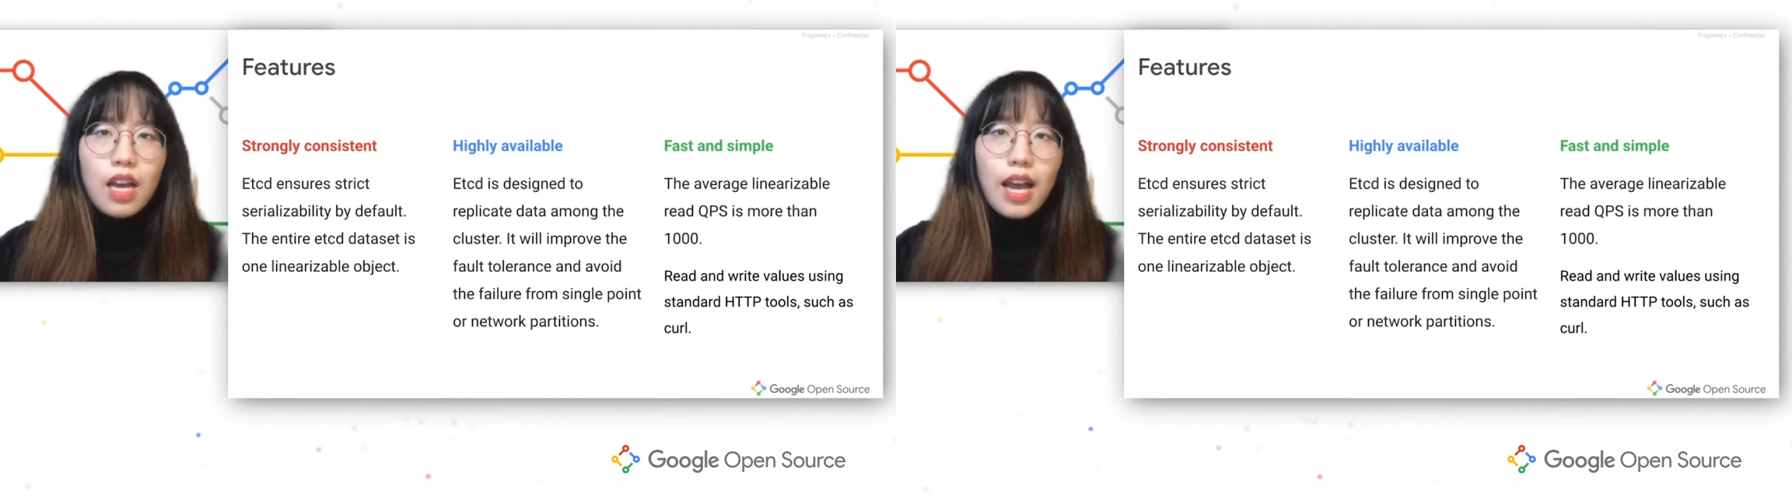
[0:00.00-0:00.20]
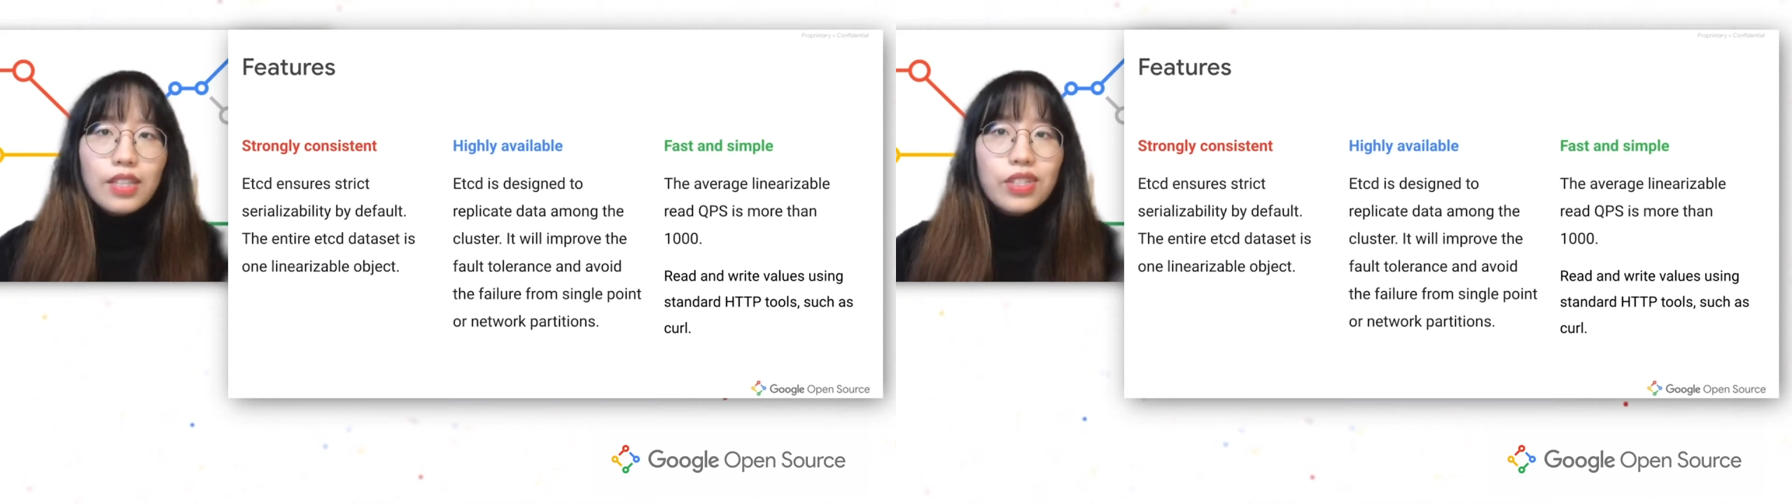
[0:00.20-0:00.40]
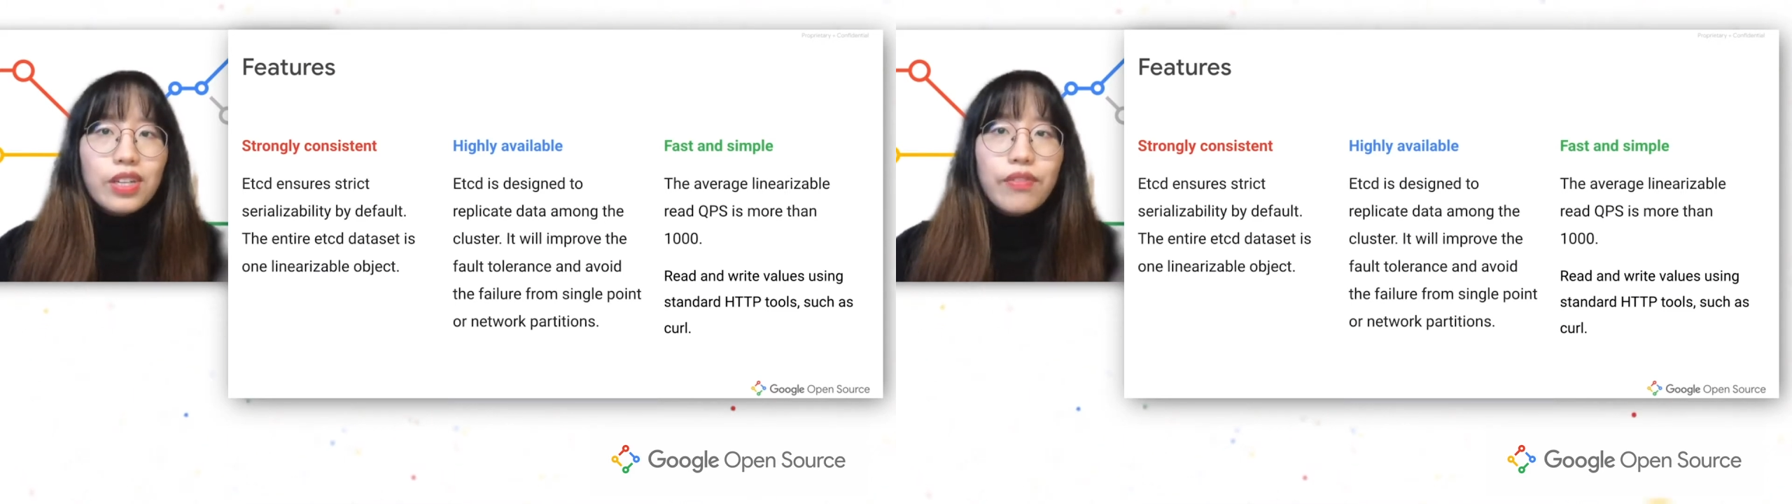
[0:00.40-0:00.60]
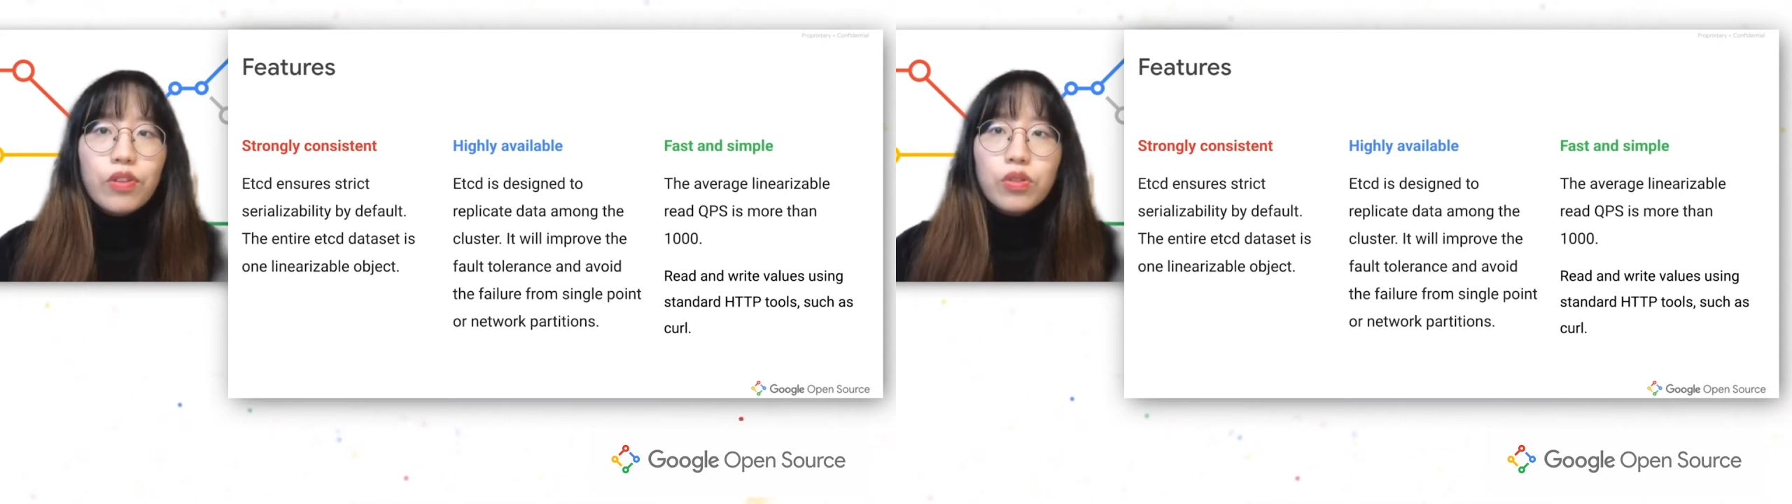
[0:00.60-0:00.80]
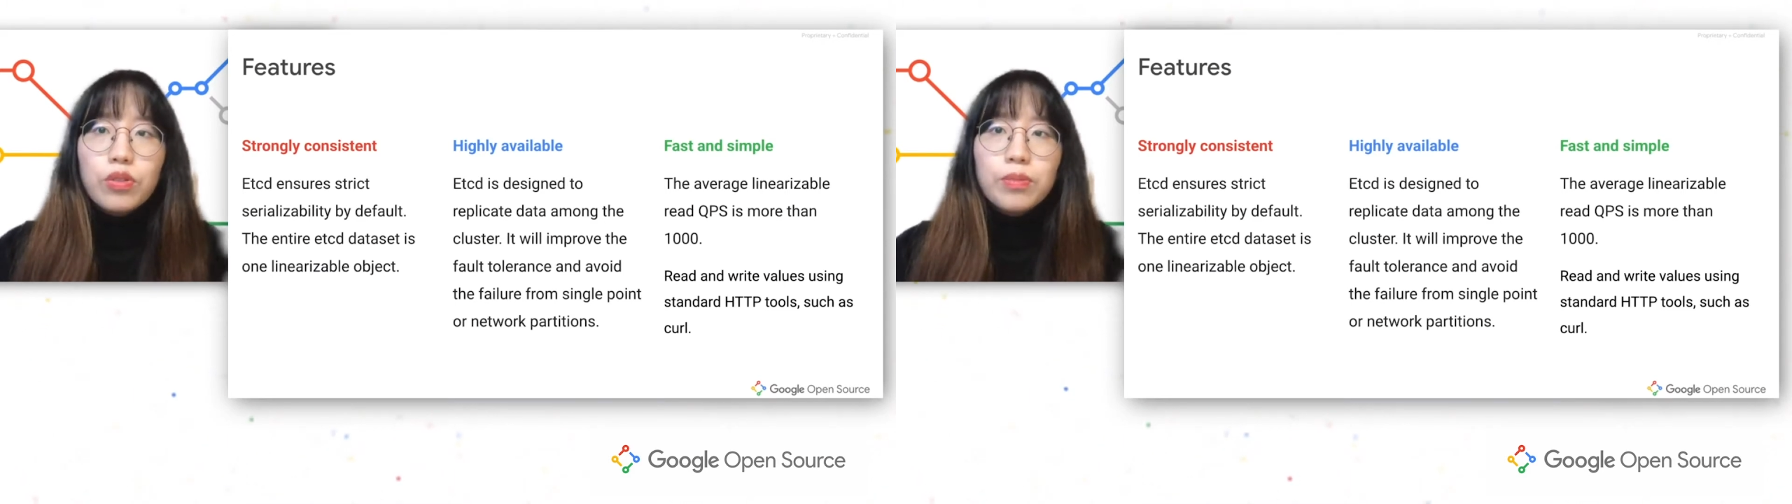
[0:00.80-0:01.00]
Actually, if you
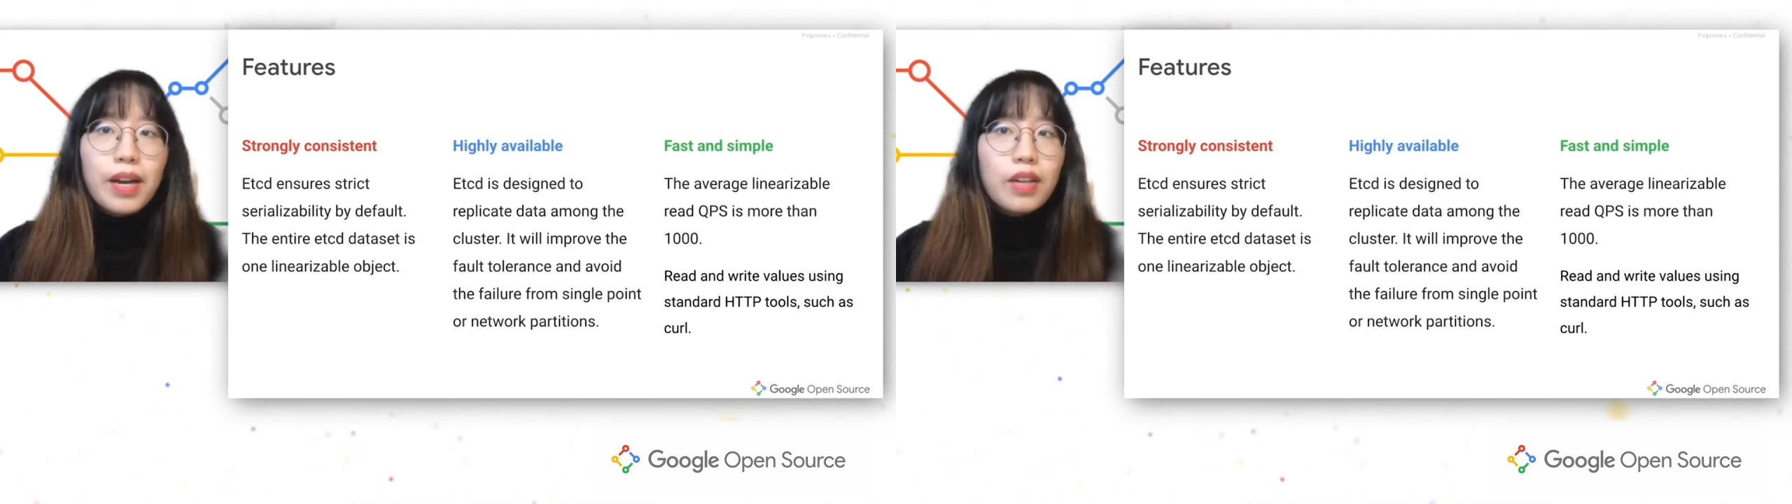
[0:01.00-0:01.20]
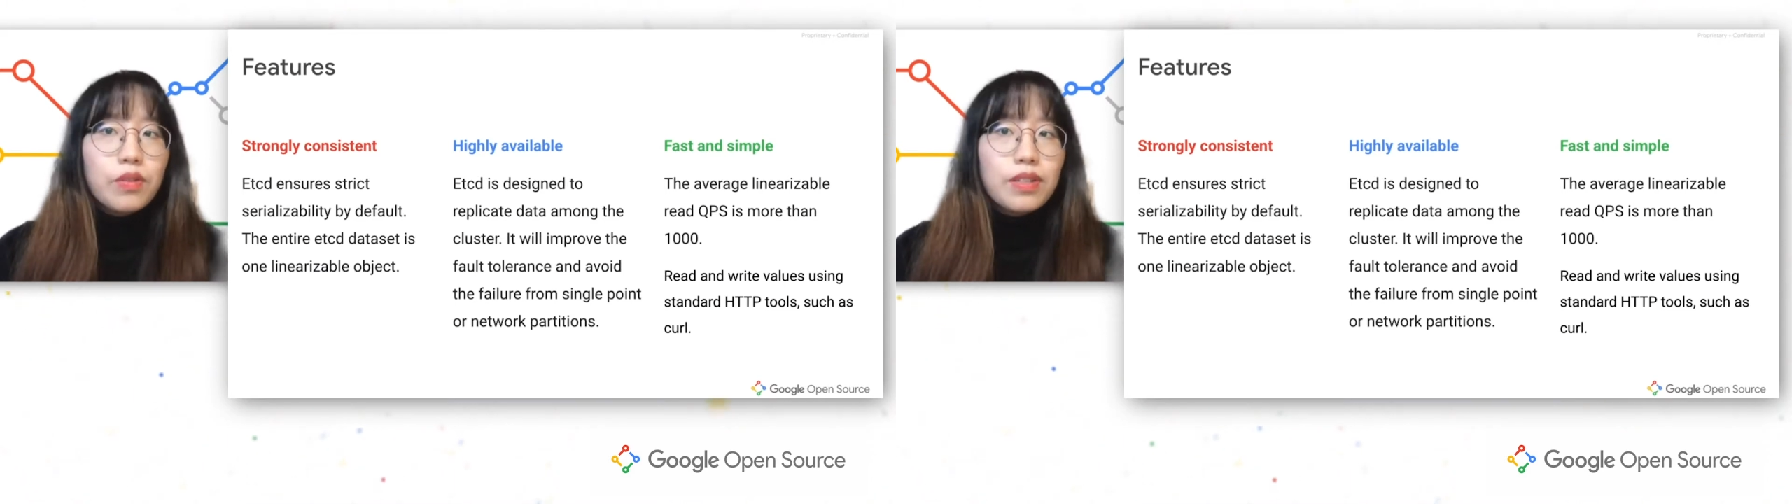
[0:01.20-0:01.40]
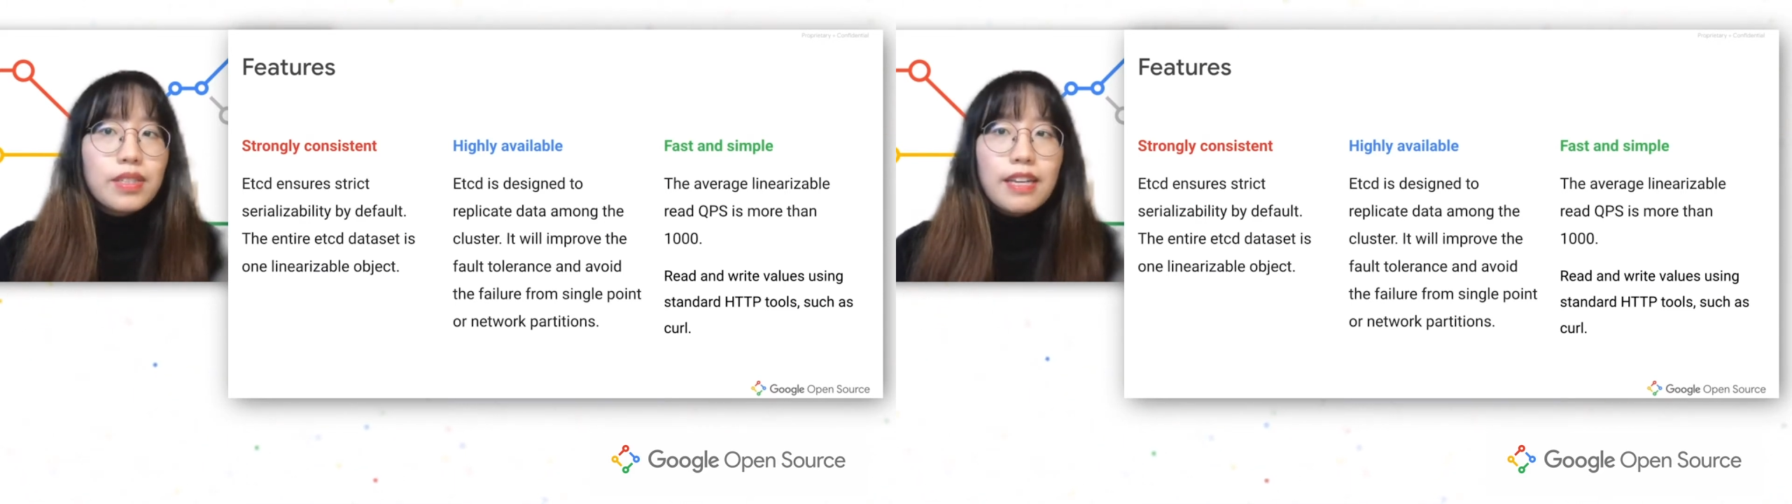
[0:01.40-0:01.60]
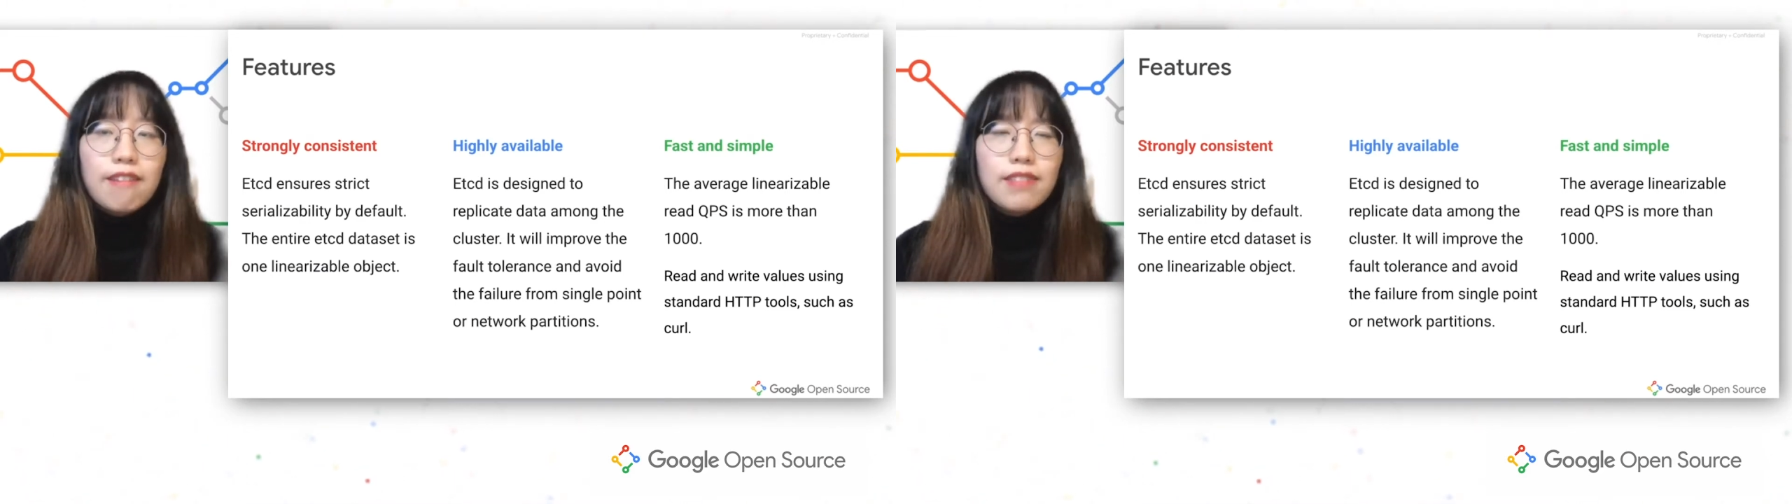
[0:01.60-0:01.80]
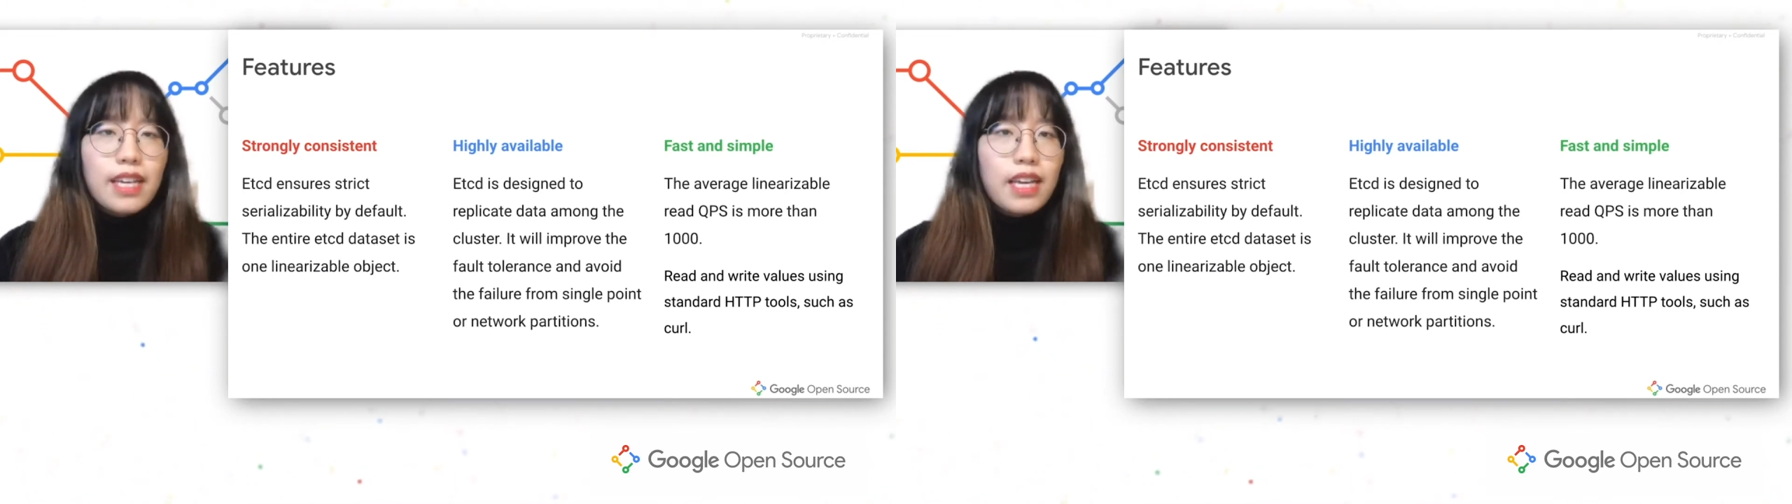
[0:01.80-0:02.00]
don't mind
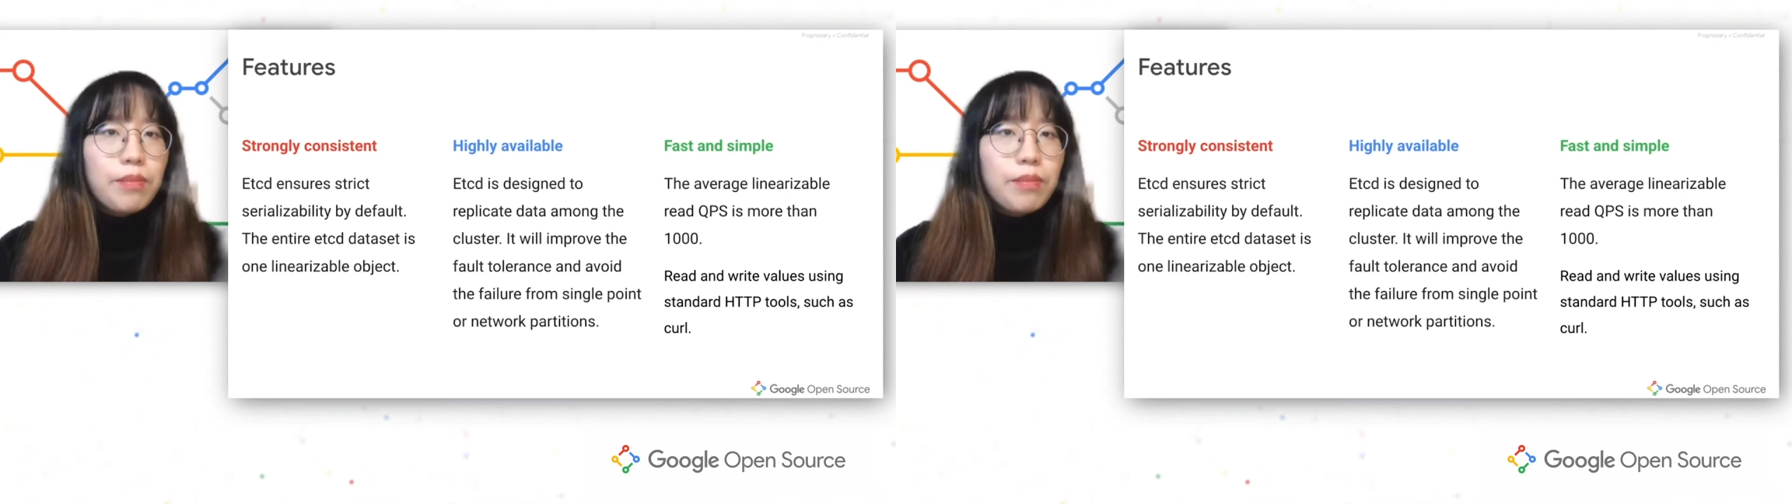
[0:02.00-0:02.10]
receive the